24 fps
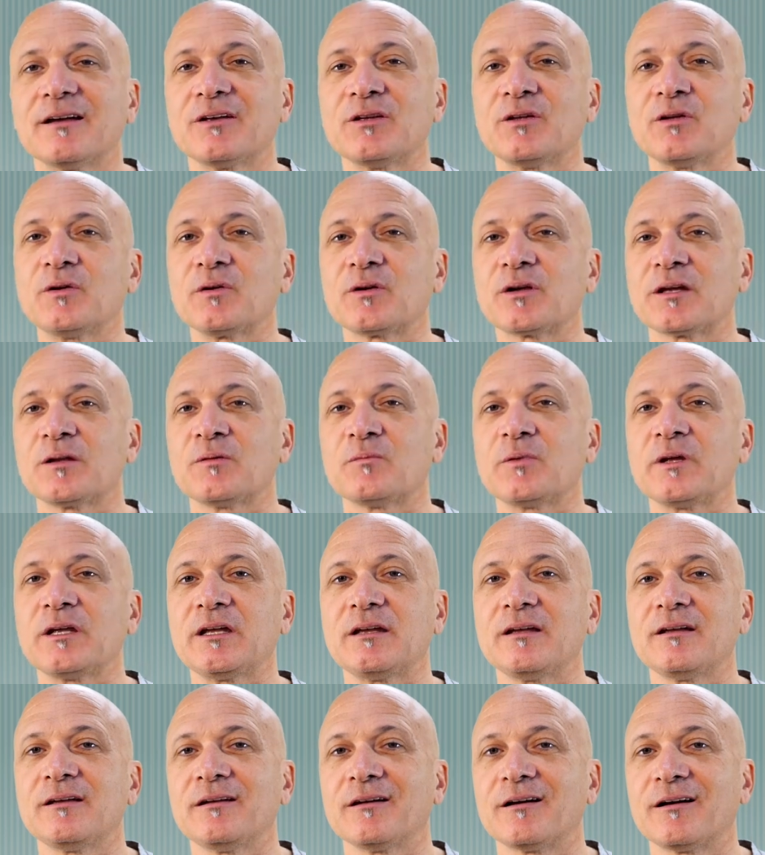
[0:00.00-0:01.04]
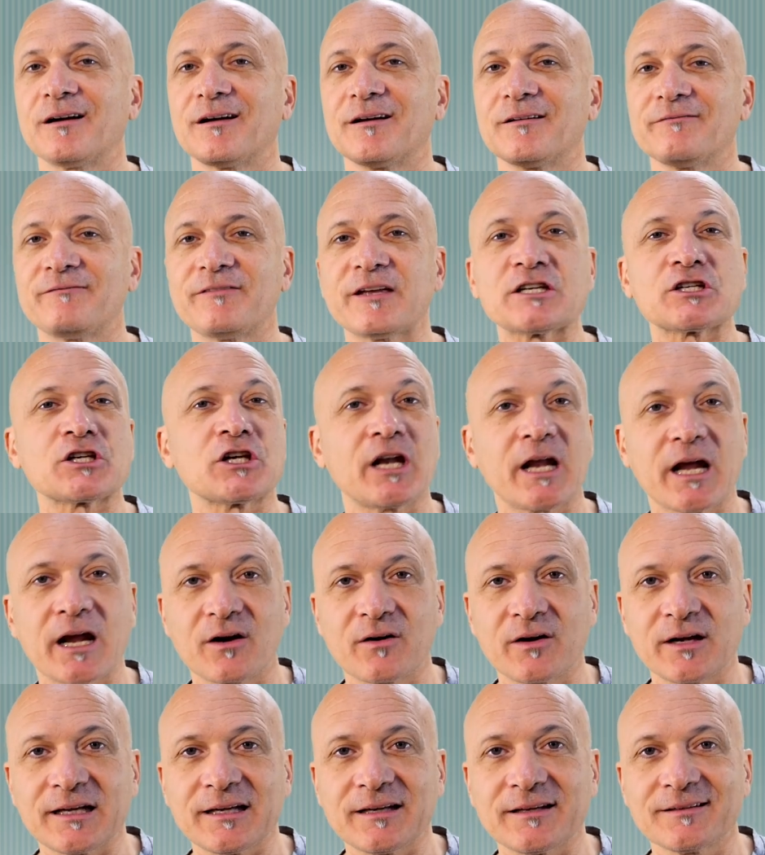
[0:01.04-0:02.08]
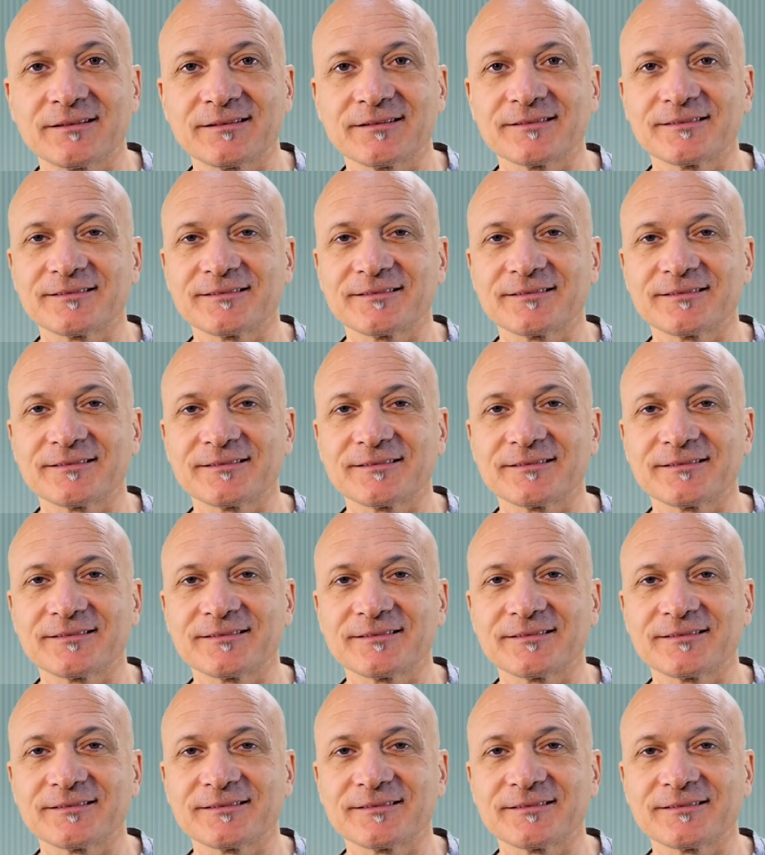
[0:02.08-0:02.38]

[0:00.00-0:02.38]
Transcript: You can be a visionary.